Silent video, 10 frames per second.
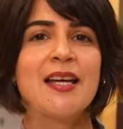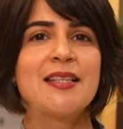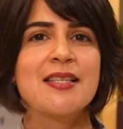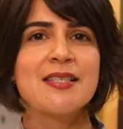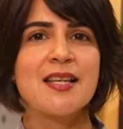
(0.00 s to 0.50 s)

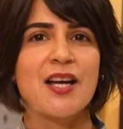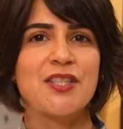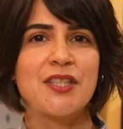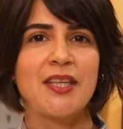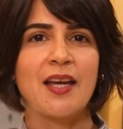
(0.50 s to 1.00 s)
This is
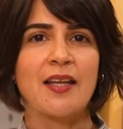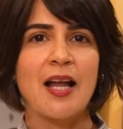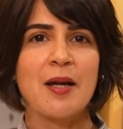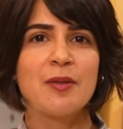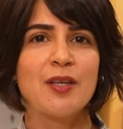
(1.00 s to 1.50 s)
Ashti and
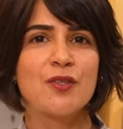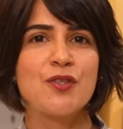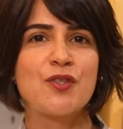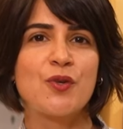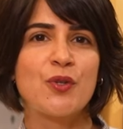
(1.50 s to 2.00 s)
I'm here to
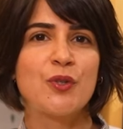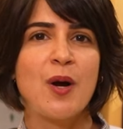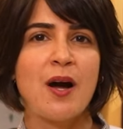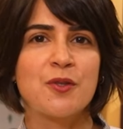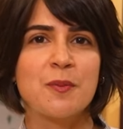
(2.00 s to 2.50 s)
show you
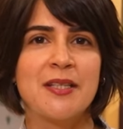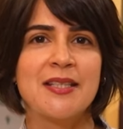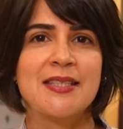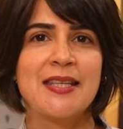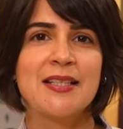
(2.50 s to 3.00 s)
how to be a
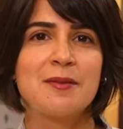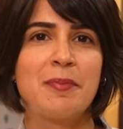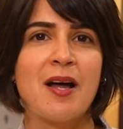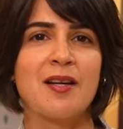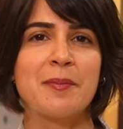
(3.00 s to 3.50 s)
skilled
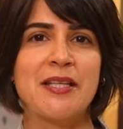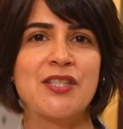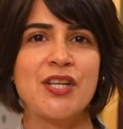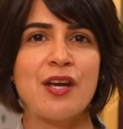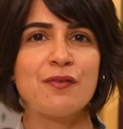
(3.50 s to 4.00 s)

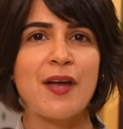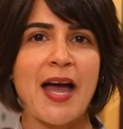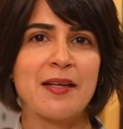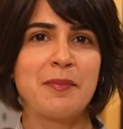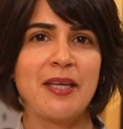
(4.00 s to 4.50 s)
plant-based chef
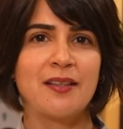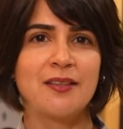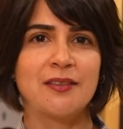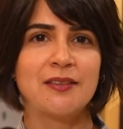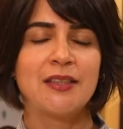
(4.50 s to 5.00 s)
and baker.